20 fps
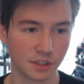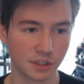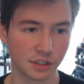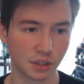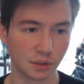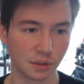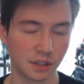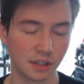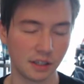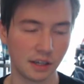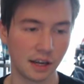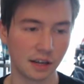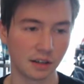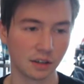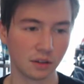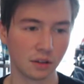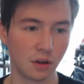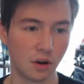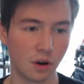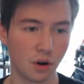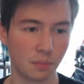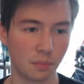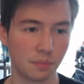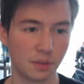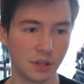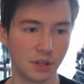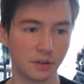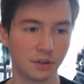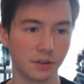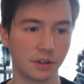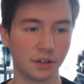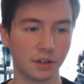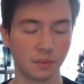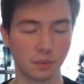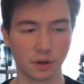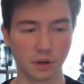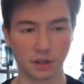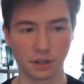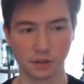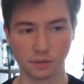So he had a long period
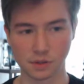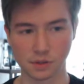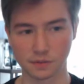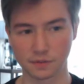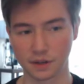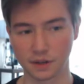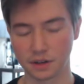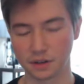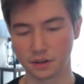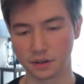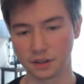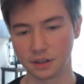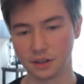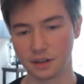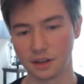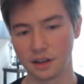where he was very